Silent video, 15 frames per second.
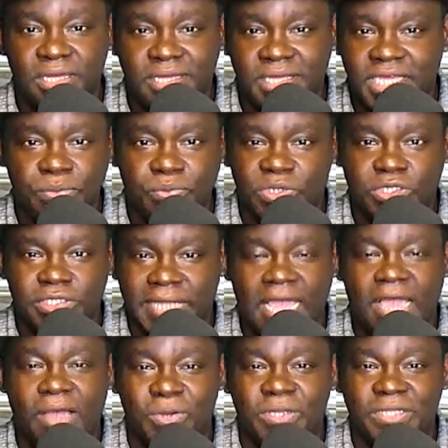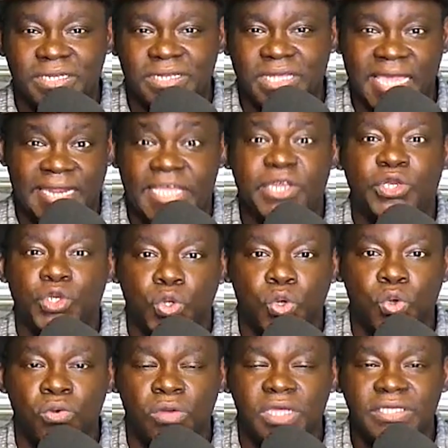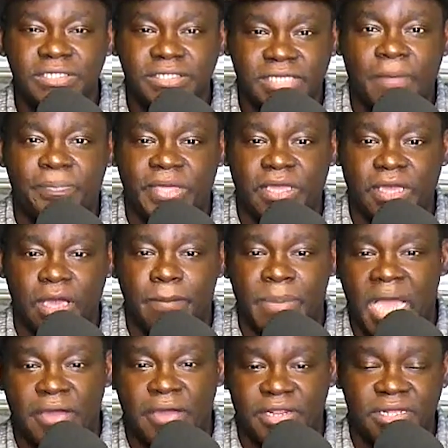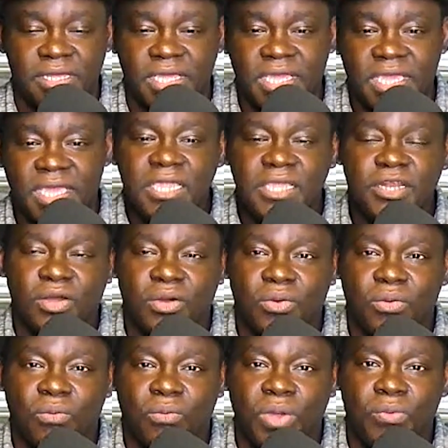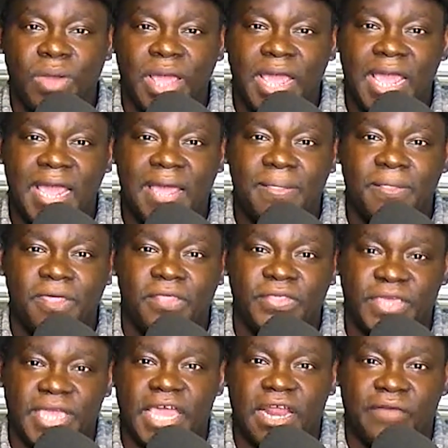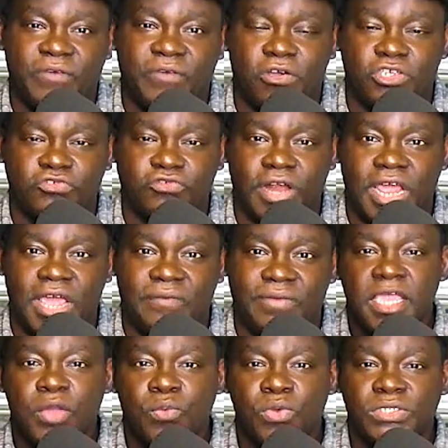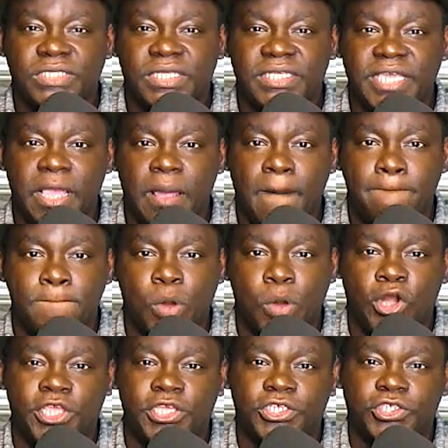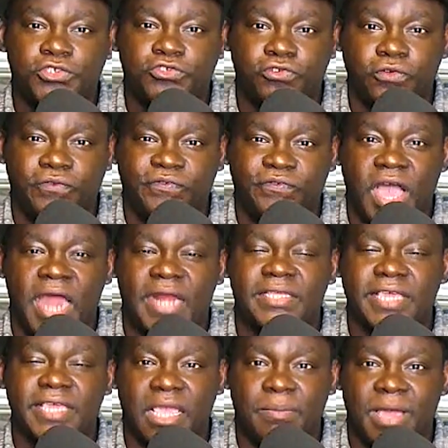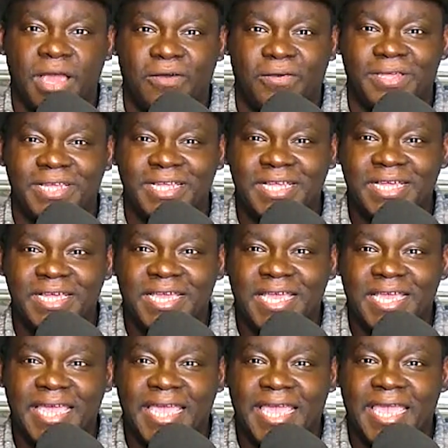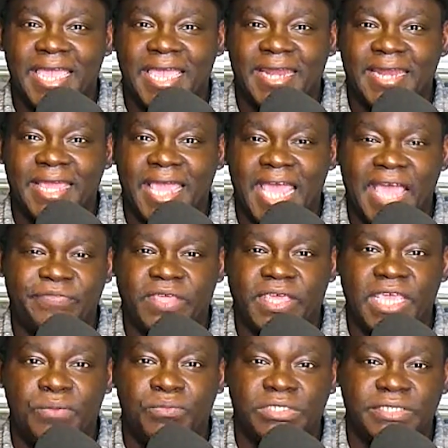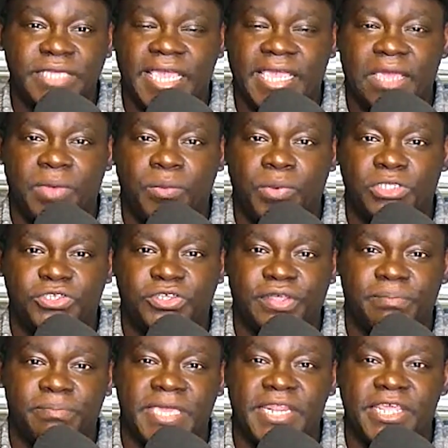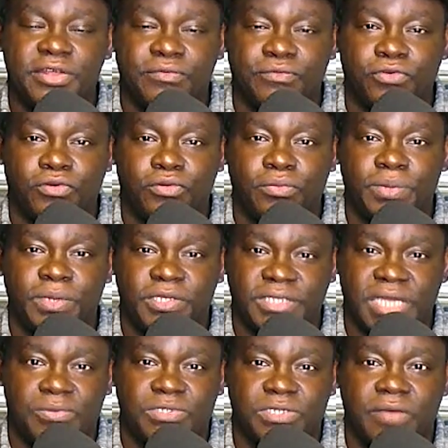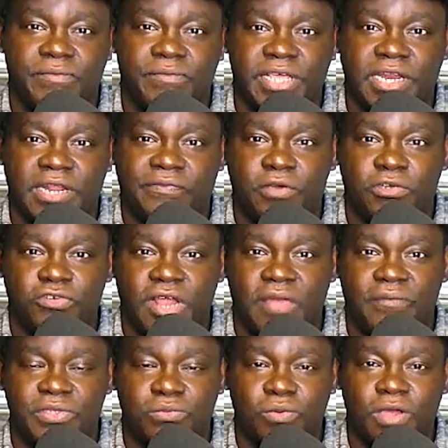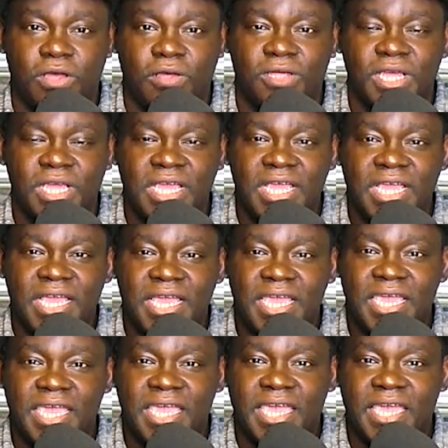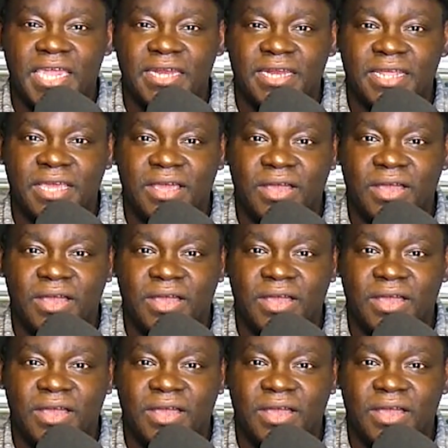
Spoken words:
he was down with it. And he knew something about it. You know, we were at the NFL draft. It was the year Marcus Trufant came out. And after he was taken, we went to the media room because I was covering the NFL draft as well. And